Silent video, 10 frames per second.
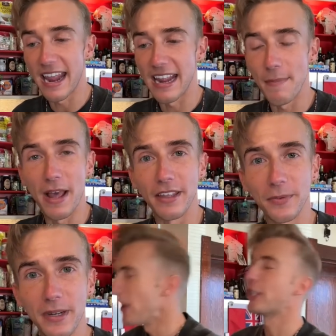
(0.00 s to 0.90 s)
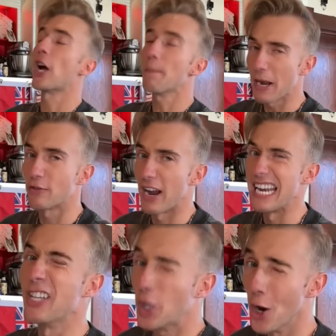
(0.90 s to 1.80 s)
about this one. We start by
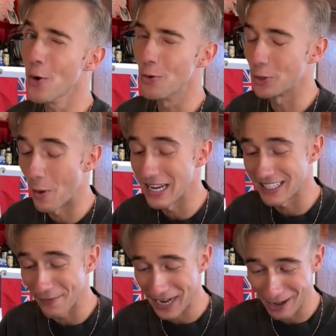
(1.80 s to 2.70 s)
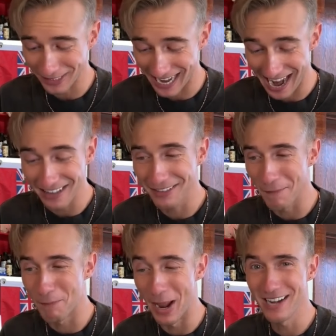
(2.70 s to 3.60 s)
draining 2 27-ounce cans
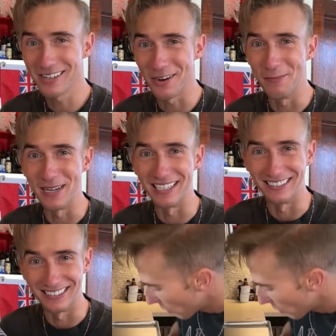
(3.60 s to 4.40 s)
of pinto beans. So